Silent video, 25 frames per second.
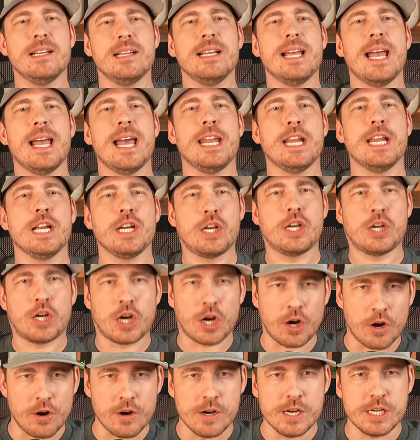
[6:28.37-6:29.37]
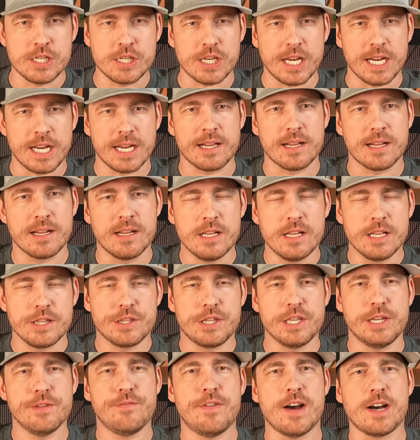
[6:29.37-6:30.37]
and encouraging
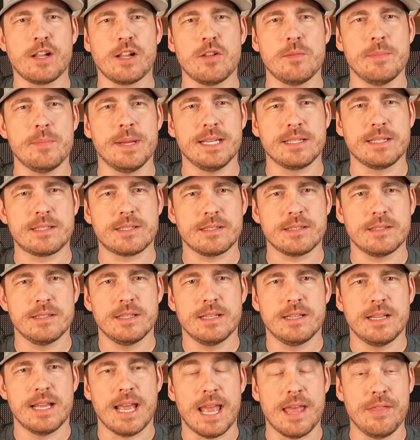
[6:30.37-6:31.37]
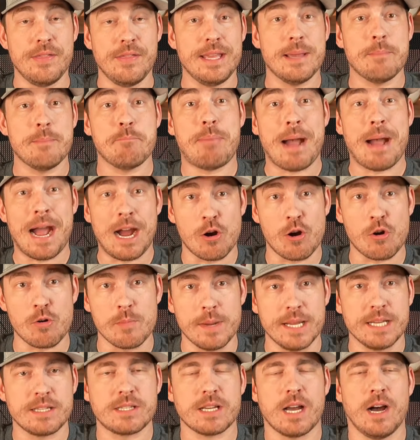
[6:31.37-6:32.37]
the development and the
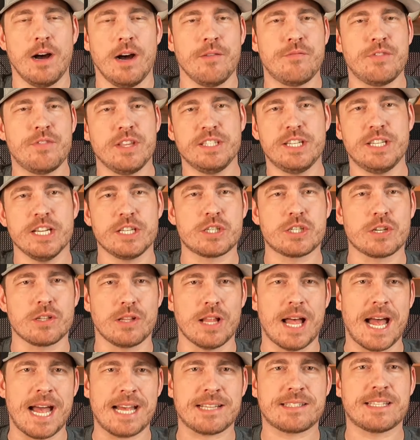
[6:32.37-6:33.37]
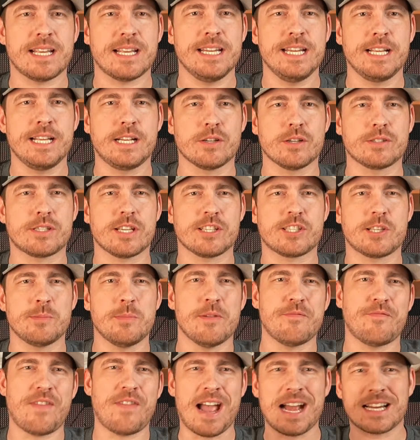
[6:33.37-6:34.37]
empowerment of the digital asset ecosystem.
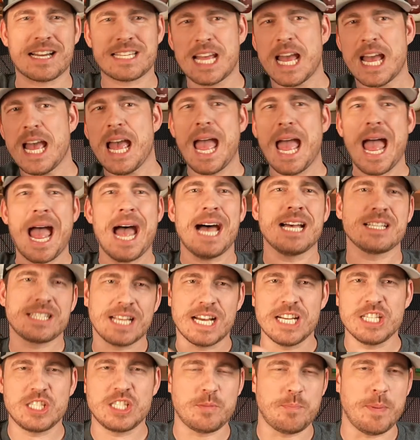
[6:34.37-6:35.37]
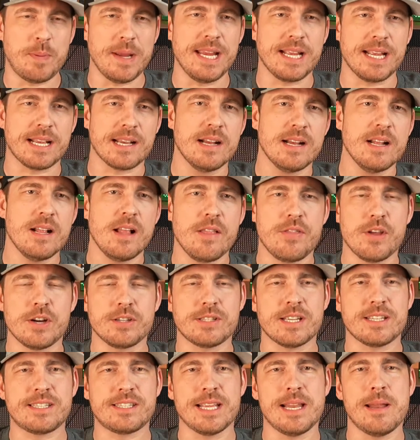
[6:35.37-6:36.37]
In fact, as I speak, there's
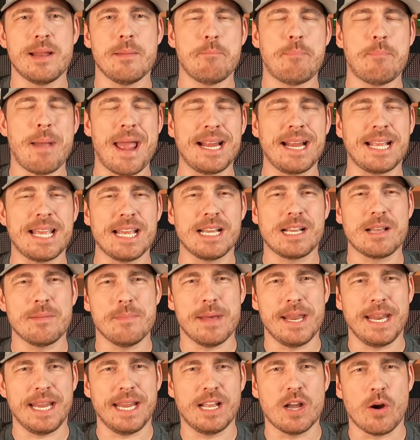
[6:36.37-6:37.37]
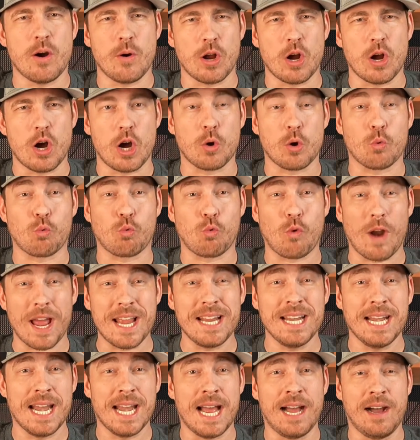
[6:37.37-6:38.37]
a Senate Banking Committee going on
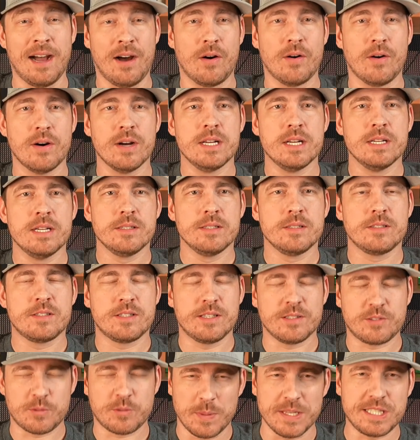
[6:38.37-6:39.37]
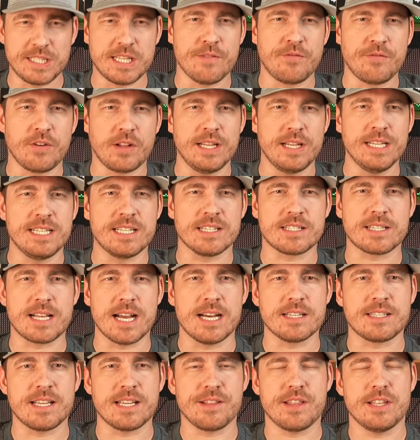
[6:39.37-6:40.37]
right now, specifically
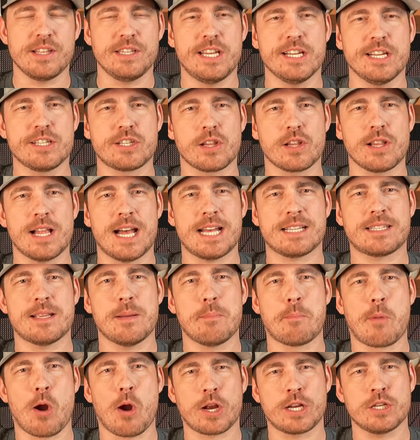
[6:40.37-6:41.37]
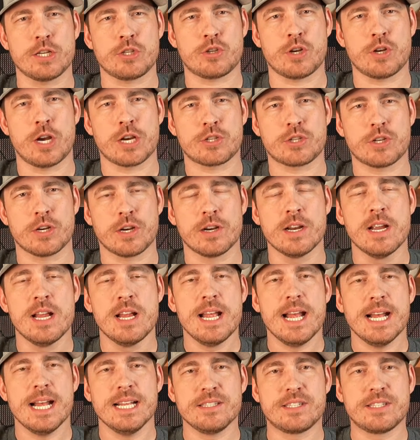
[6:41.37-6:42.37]
discussing the digital asset market structure
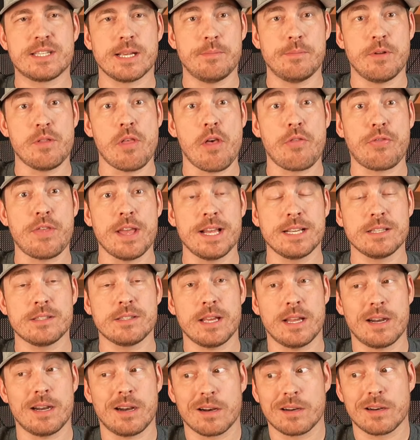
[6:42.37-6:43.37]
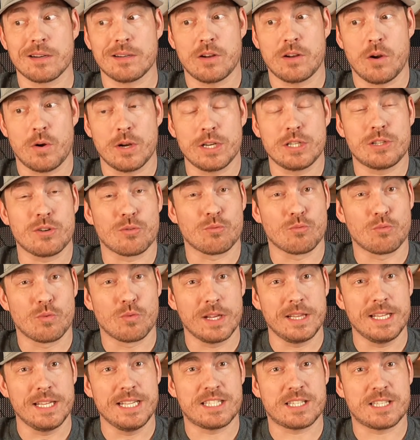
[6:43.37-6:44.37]
and some of the things that are going to
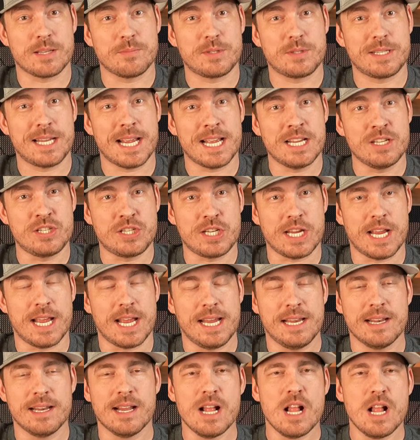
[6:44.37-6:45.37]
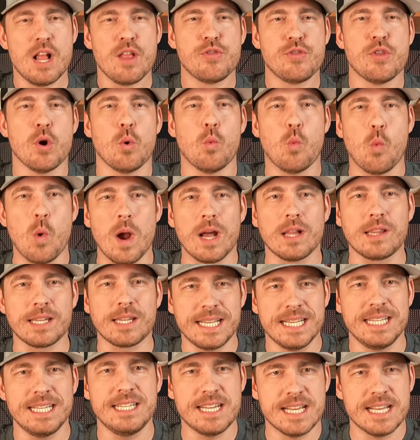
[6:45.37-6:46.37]
really substantiate the
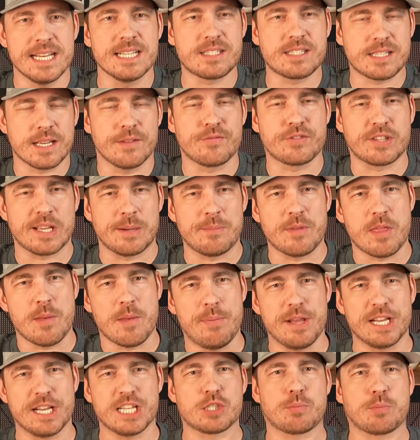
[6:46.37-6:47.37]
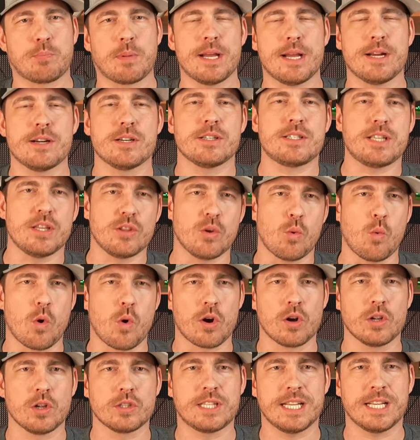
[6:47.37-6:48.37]
willingness of some of the biggest players in the
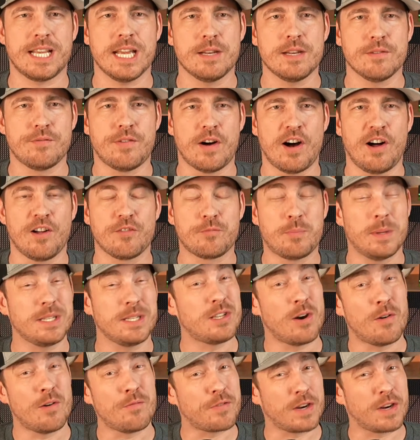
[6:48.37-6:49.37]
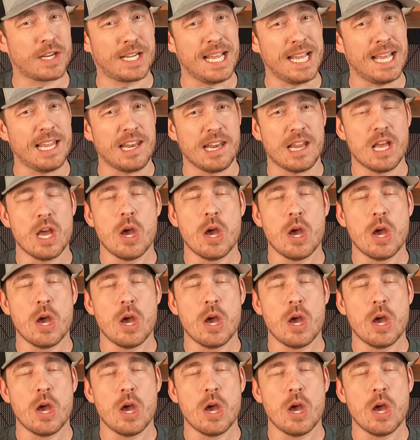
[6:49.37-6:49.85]
world to get involved. But don't forget,